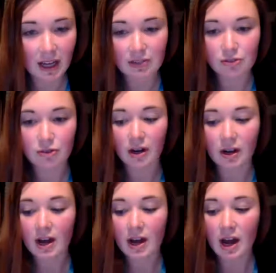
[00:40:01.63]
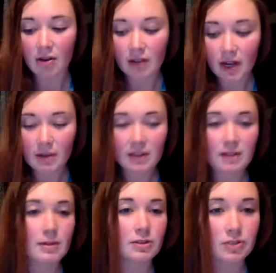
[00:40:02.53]
or how can I make them
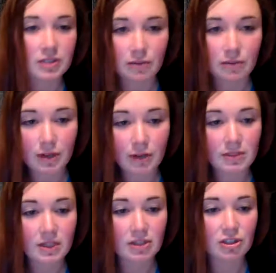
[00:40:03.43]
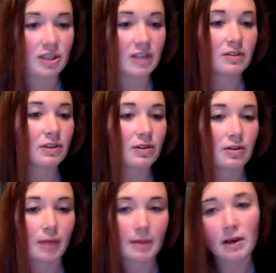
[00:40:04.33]
interested in what I'm teaching, even though it
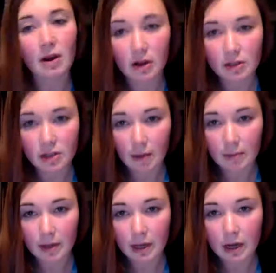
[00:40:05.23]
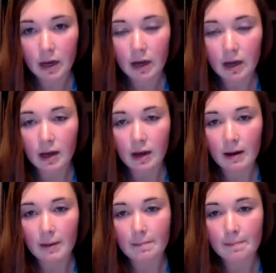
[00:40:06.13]
might be a hard topic.
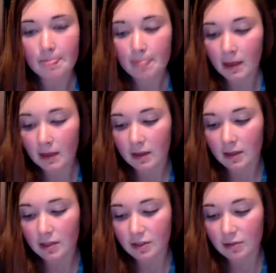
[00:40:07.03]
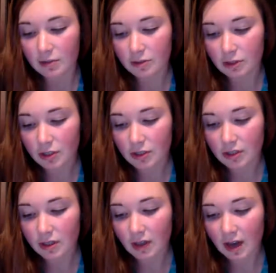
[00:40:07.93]
So just
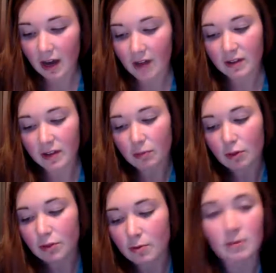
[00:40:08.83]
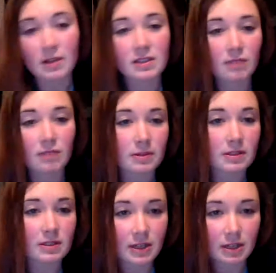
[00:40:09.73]
having multiple means of
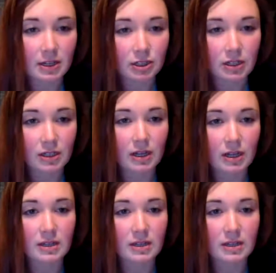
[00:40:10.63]
representation and